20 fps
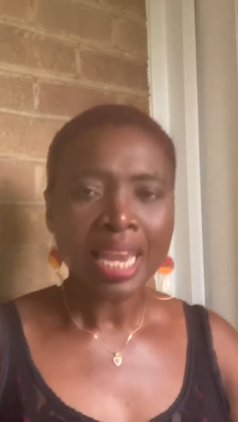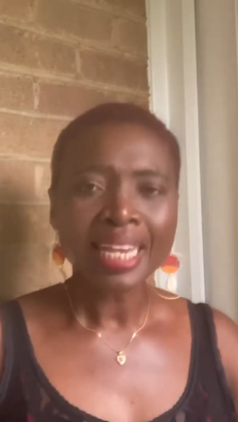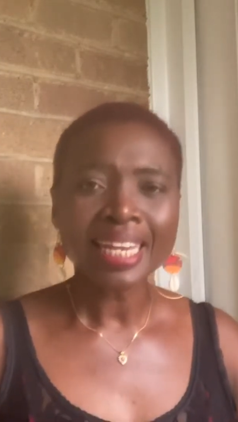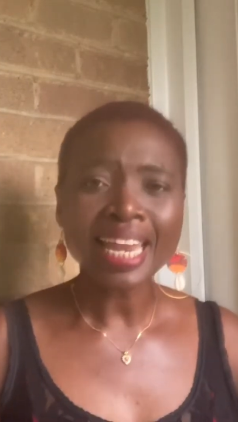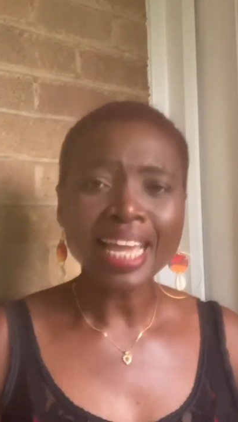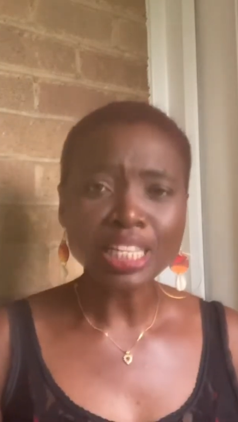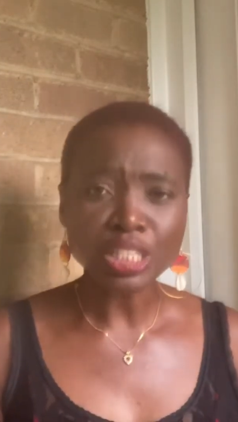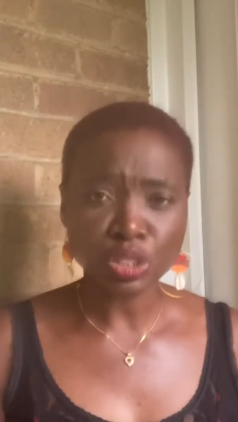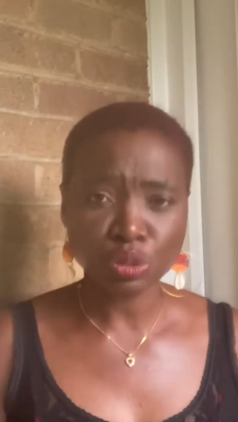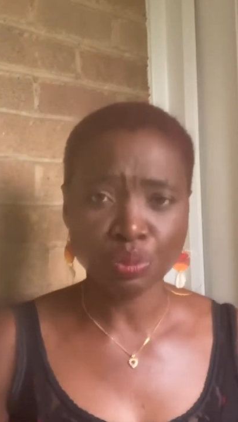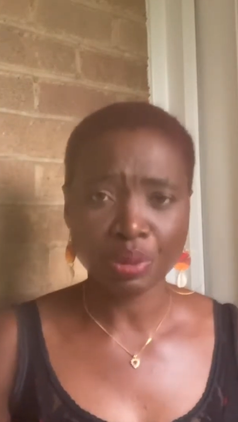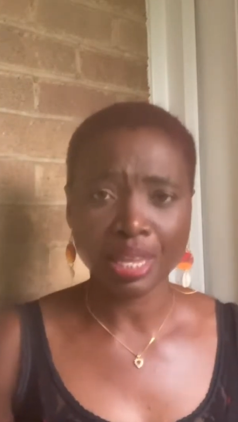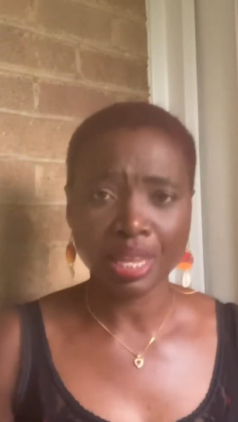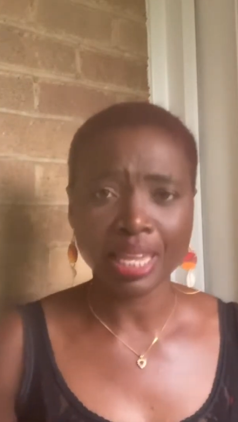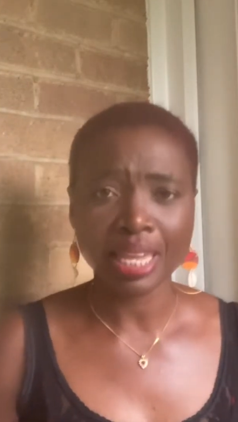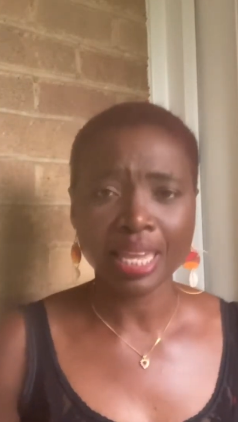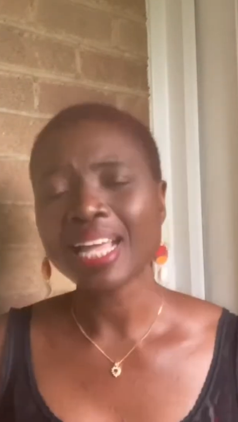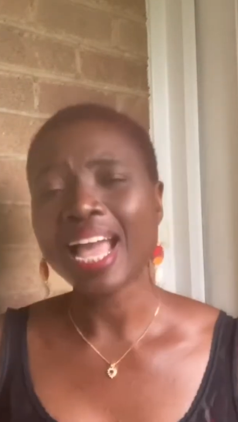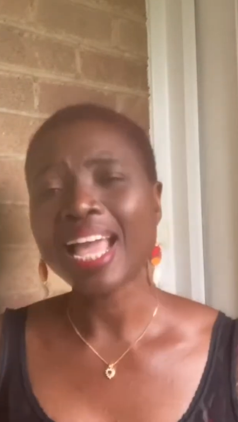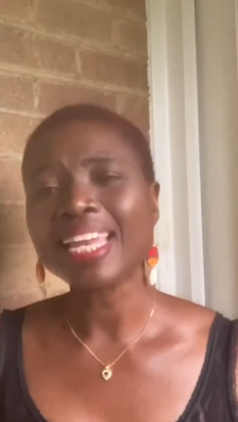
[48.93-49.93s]
Last week,
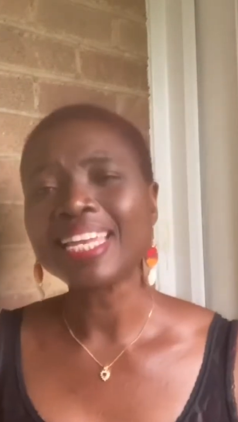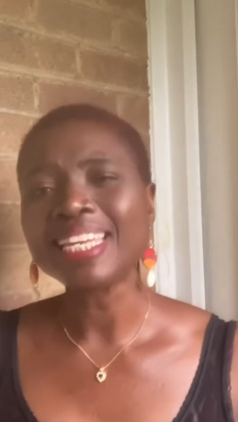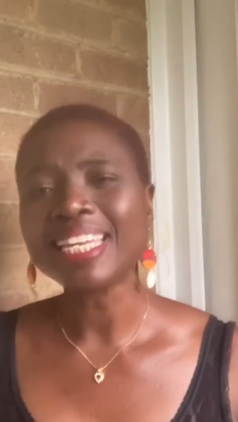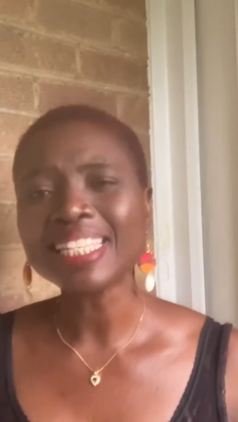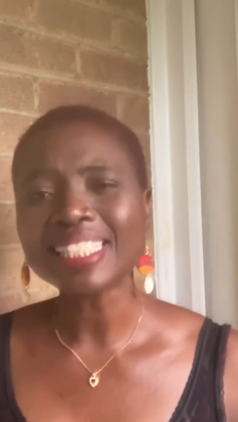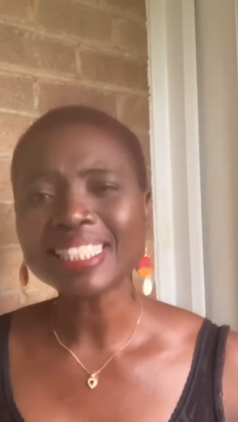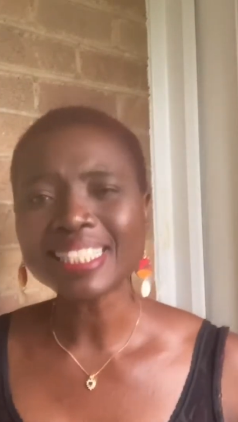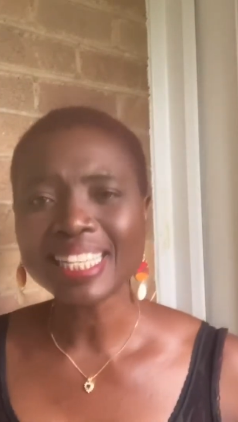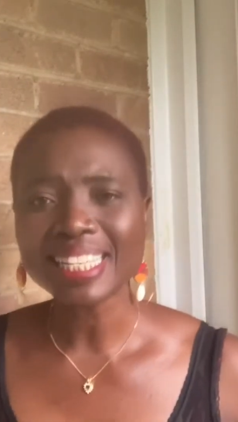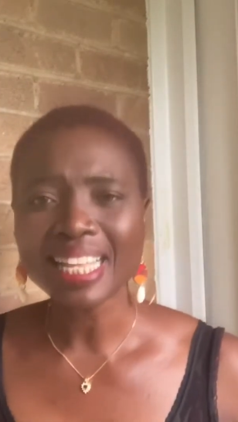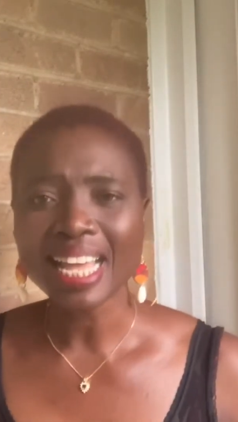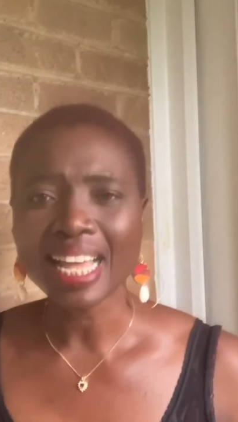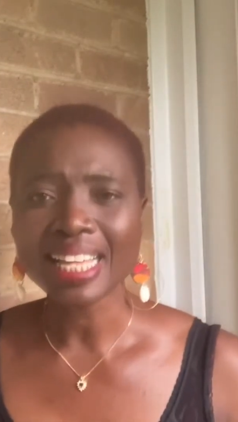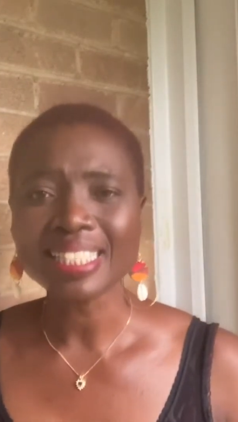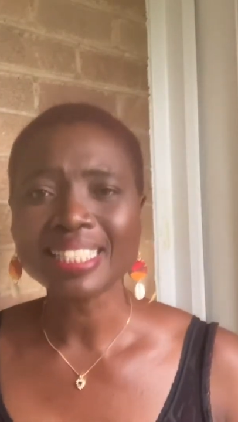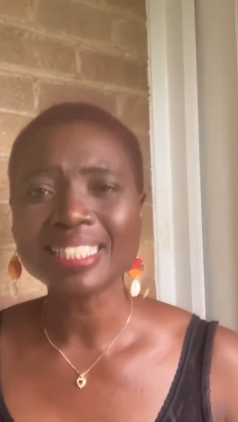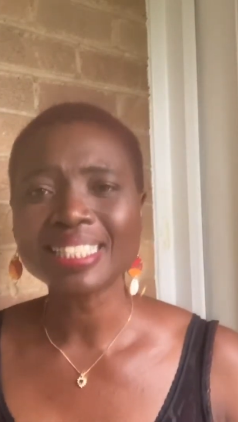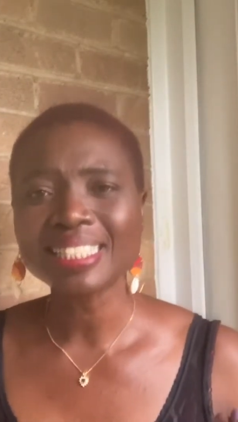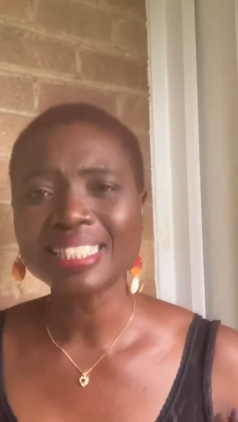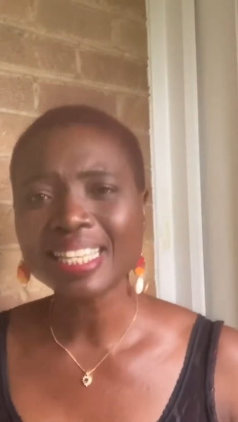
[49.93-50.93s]
I listed our
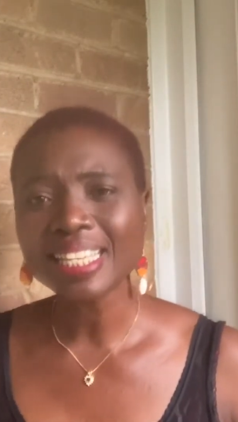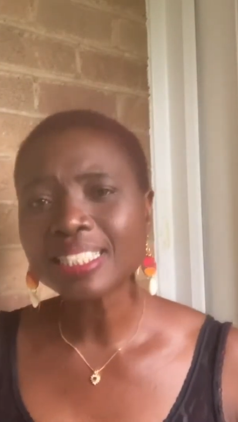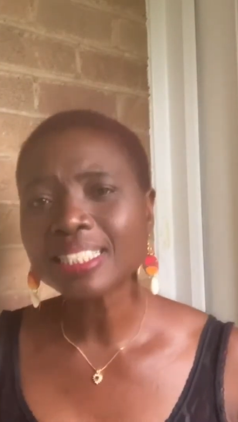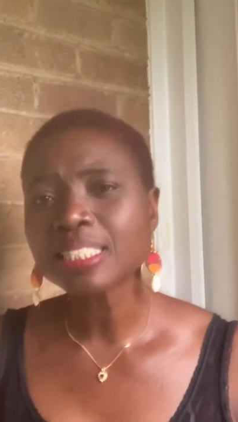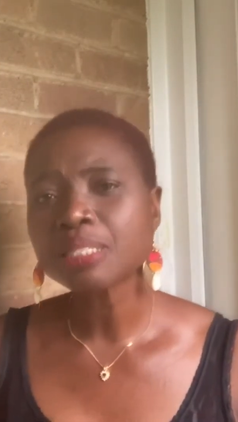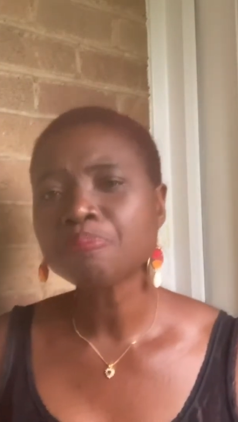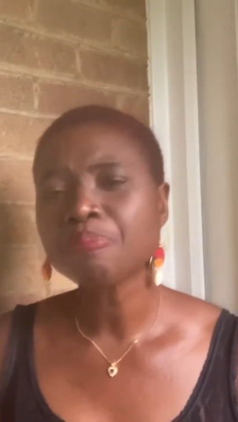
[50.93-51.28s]
6